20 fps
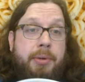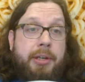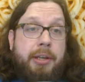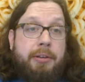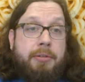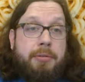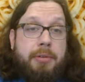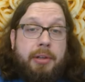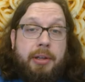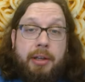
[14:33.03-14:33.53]

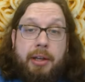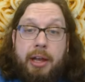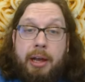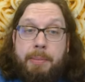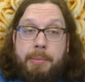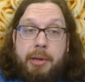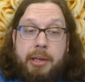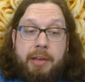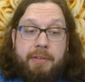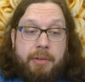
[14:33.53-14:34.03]
gives I'm
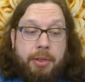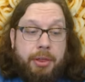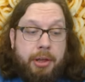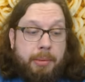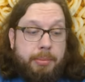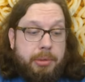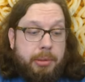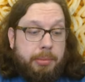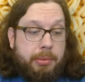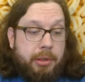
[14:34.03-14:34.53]
going to give a
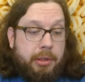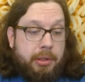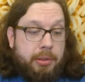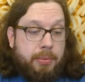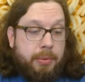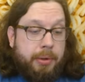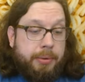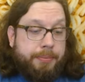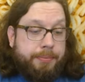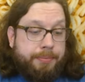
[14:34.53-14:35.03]
thumbs up to this
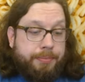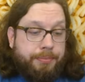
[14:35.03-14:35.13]
one.